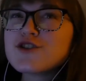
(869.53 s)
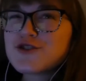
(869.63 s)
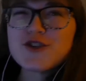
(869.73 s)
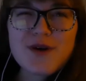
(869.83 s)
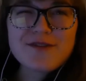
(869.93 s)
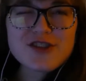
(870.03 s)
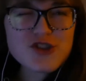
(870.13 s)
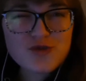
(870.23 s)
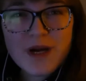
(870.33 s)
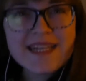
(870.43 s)
Do you ever
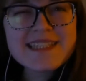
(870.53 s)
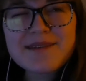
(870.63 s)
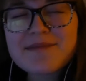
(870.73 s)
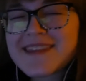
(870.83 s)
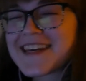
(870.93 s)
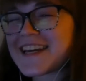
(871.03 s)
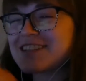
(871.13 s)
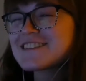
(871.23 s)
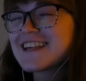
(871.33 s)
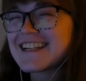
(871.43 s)
just write something and
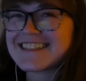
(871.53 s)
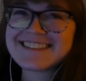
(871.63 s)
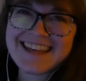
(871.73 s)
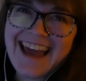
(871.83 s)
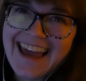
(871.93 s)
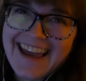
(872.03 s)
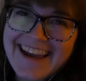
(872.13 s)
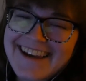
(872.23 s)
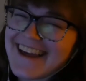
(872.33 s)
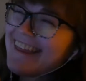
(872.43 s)
you're like,
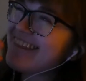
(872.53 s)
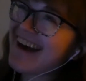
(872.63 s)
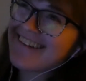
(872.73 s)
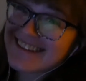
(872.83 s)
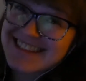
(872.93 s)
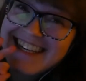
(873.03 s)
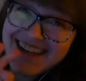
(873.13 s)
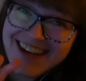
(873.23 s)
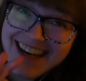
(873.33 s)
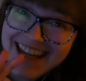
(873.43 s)
dang, that was
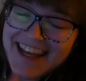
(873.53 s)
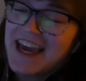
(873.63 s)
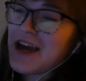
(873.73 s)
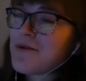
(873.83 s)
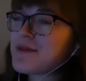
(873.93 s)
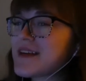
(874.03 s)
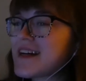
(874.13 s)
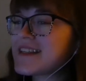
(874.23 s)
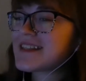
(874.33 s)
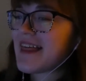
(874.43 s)
good,
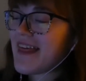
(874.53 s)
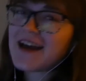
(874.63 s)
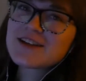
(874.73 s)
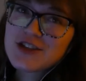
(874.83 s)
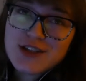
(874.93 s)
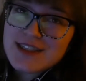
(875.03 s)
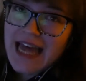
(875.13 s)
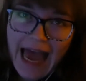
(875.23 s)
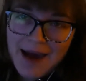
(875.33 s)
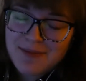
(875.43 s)
because that just
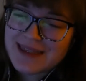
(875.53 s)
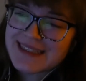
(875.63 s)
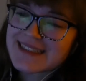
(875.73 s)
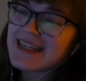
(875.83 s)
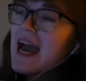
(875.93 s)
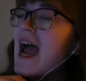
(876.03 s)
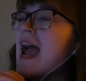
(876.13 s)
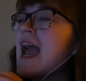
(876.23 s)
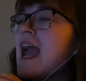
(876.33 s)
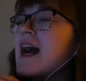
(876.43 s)
happened
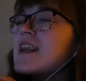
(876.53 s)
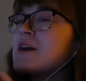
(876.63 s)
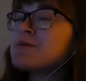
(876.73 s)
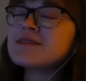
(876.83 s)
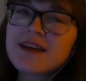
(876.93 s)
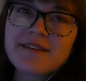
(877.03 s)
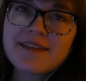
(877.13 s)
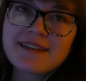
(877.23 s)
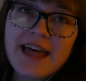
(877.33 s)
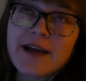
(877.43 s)
and it was
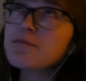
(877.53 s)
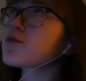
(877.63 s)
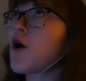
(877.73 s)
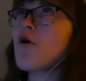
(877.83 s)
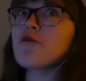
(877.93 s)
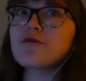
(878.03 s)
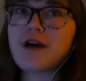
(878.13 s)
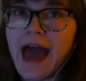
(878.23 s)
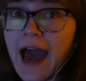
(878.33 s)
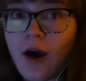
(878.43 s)
nothing, like,
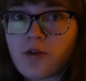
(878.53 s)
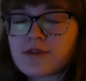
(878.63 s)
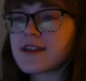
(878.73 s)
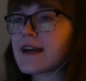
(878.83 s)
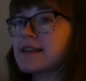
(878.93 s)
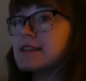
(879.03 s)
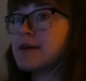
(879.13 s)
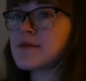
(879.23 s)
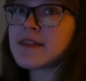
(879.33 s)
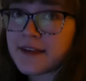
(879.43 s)
profound. Like,
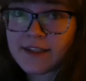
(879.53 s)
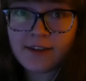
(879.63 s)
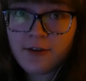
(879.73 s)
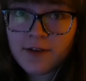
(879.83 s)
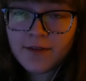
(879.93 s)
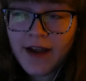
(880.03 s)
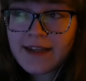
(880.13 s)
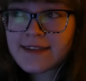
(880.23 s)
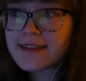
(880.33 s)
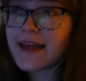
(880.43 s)
some of the things Sophie
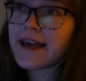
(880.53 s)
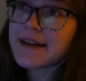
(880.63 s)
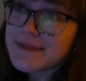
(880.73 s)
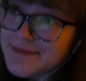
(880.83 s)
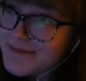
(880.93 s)
writes, like,